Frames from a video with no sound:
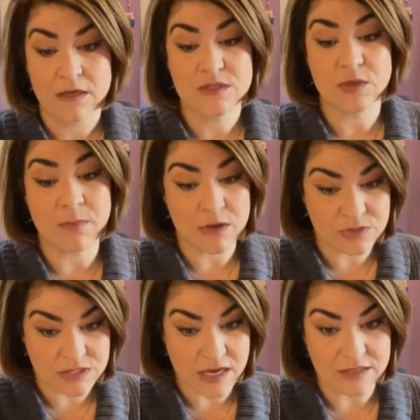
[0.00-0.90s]
So
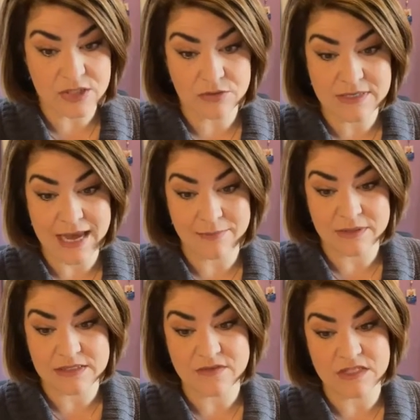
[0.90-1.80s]
Moses cut two
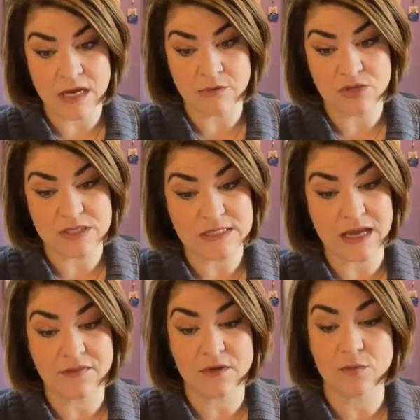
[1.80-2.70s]
tablets of stone just
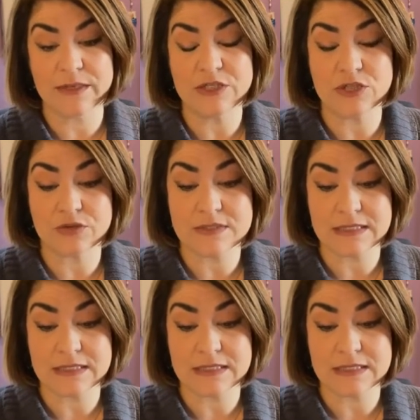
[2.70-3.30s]
like the originals,